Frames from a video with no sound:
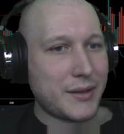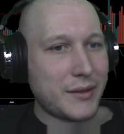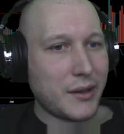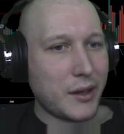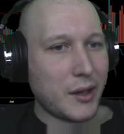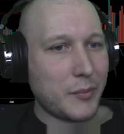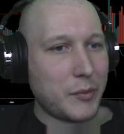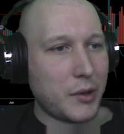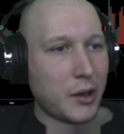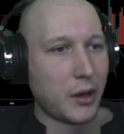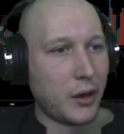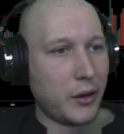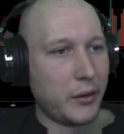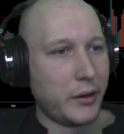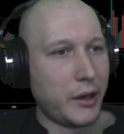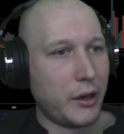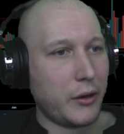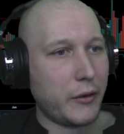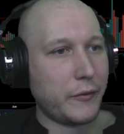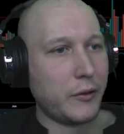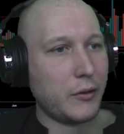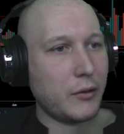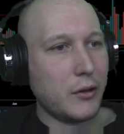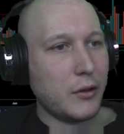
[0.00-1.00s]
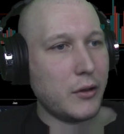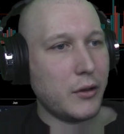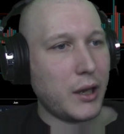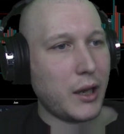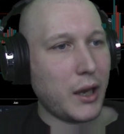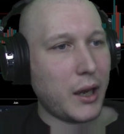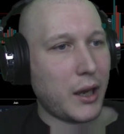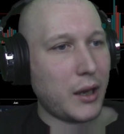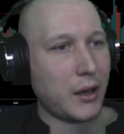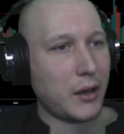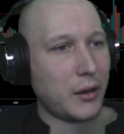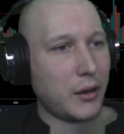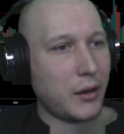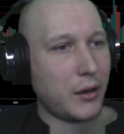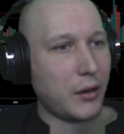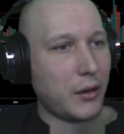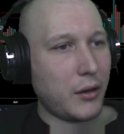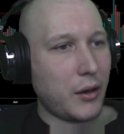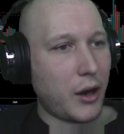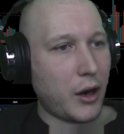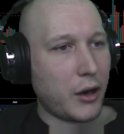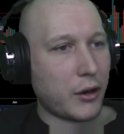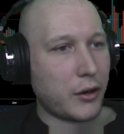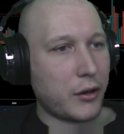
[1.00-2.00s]
up there. Now if you look at
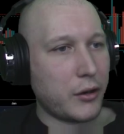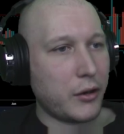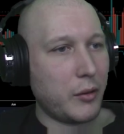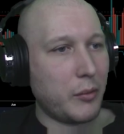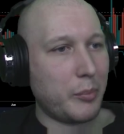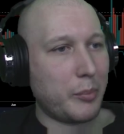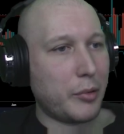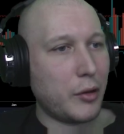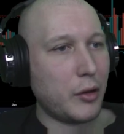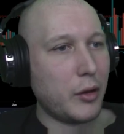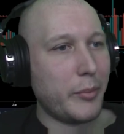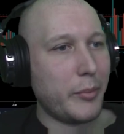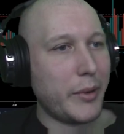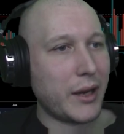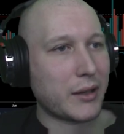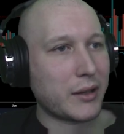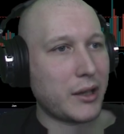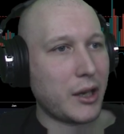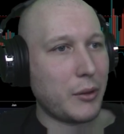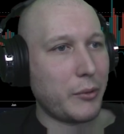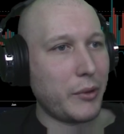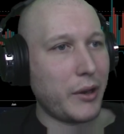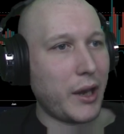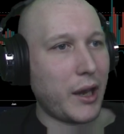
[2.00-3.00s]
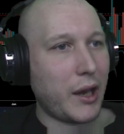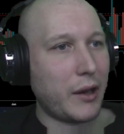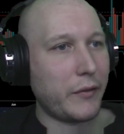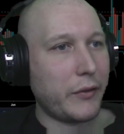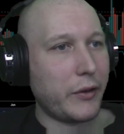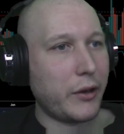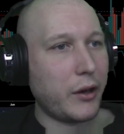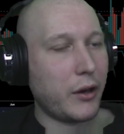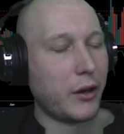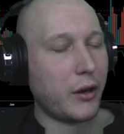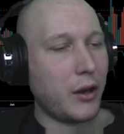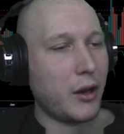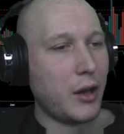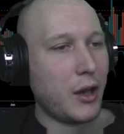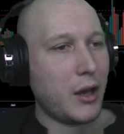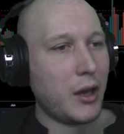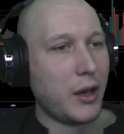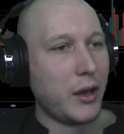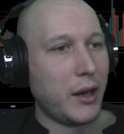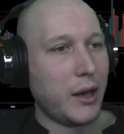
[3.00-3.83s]
our current pullback that we have here,